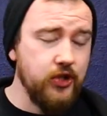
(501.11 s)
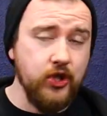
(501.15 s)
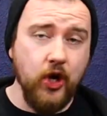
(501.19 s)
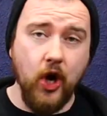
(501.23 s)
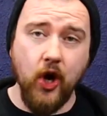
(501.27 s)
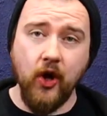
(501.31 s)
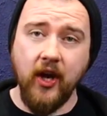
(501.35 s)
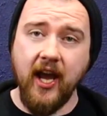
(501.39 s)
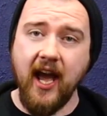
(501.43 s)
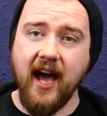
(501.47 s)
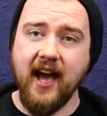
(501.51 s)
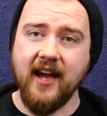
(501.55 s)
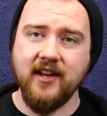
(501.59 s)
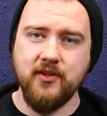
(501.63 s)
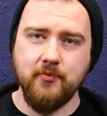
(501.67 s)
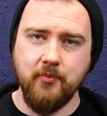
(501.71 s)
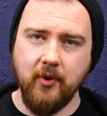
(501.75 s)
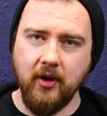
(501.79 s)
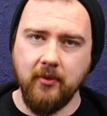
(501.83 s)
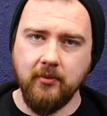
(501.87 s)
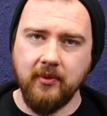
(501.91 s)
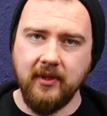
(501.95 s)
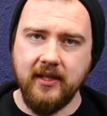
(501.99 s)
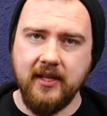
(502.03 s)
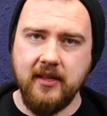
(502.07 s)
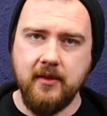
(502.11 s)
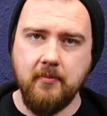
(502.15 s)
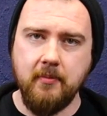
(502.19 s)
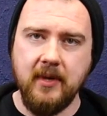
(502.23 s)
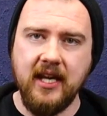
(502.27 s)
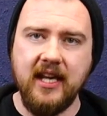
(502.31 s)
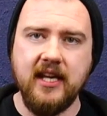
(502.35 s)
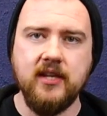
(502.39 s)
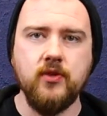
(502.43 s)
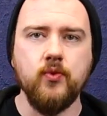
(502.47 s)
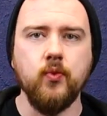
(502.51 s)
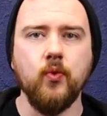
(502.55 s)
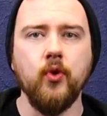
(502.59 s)
Tokai's probably the
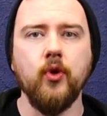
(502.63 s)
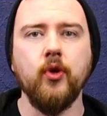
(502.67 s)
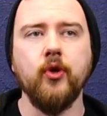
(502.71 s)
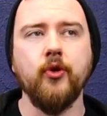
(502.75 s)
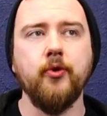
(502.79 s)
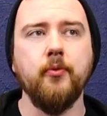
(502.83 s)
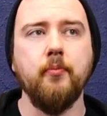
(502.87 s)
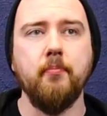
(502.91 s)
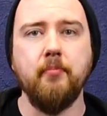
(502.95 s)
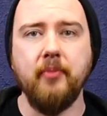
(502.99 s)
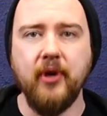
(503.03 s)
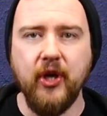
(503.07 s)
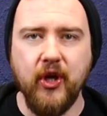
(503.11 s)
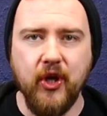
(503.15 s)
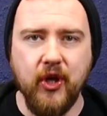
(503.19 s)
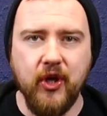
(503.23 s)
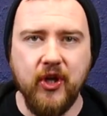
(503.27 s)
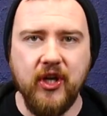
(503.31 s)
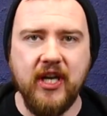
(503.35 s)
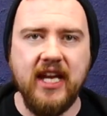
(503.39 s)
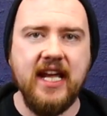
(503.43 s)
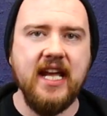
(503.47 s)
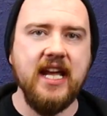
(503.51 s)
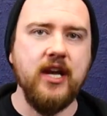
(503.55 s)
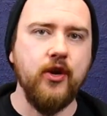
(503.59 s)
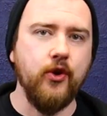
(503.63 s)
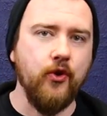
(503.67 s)
biggest one, Bernie,